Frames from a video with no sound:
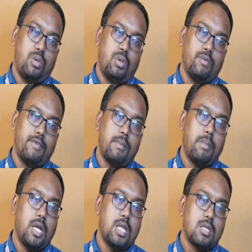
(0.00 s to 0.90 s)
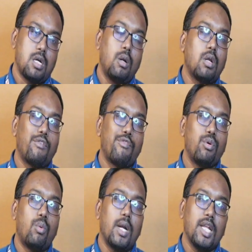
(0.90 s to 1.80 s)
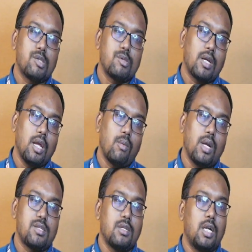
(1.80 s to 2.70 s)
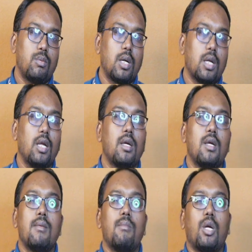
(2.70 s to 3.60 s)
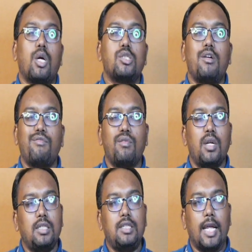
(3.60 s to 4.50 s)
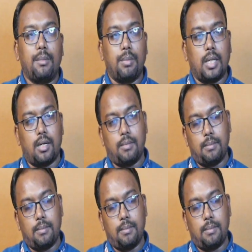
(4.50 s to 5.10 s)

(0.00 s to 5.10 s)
Out of two, one is working, one is not working because of type error.